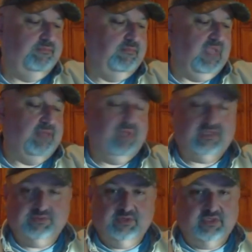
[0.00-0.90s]
It makes
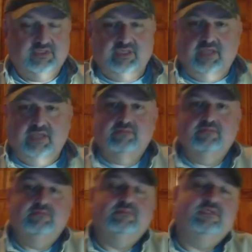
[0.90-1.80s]
a real good sound.
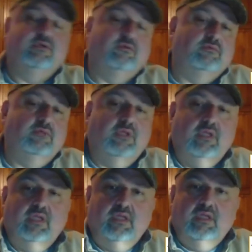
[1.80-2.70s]
So,
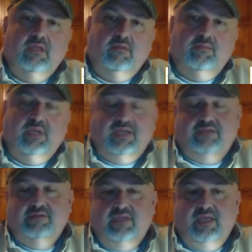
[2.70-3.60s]
but
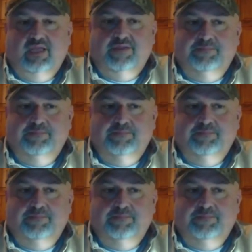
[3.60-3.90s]
a